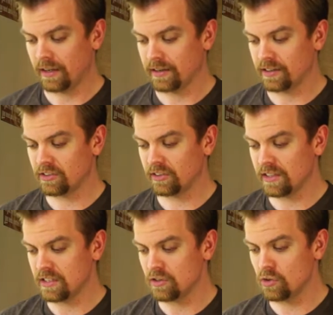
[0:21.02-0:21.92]
This is
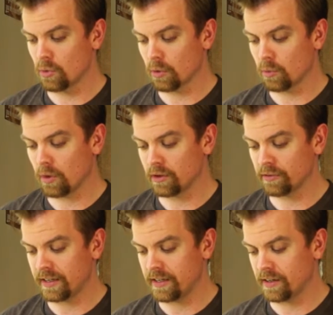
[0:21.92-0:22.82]
the newer one
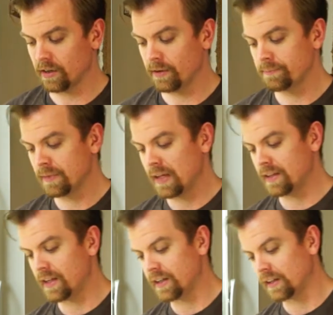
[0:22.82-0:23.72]
over here
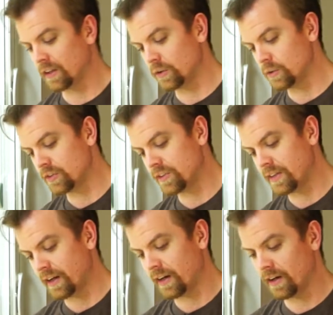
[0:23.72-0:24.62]
that includes
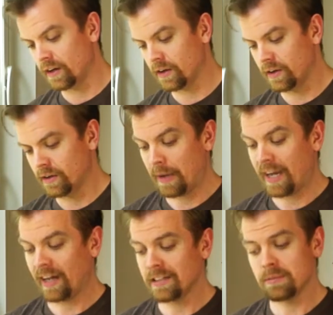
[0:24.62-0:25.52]
their
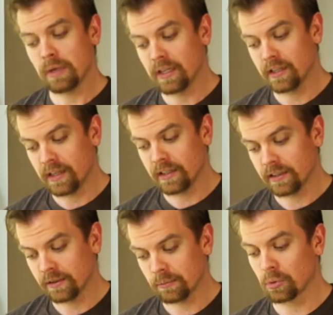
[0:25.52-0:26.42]
patent
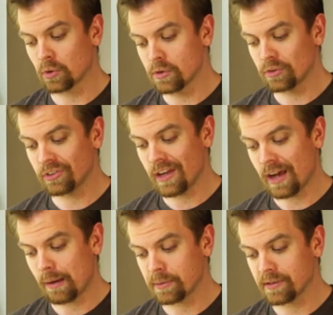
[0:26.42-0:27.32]
pending Brü
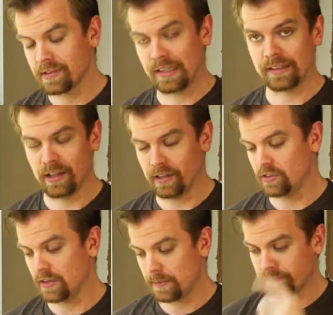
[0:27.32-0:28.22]
Stop
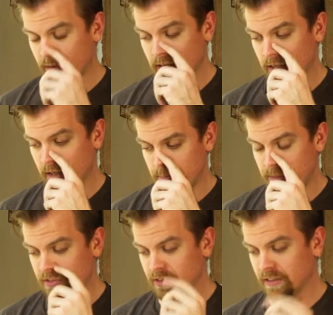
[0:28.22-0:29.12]
technology. And
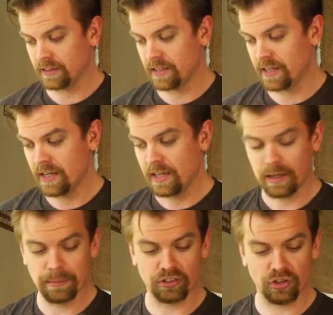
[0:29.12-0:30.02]
basically,
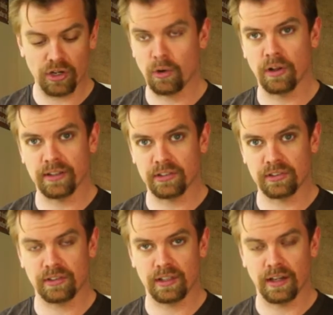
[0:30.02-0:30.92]
I'm going to show you all
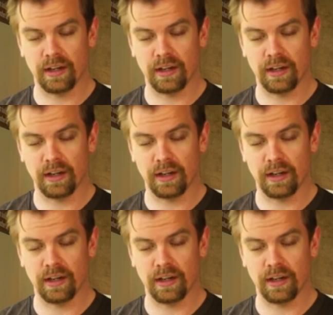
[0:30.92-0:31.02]
this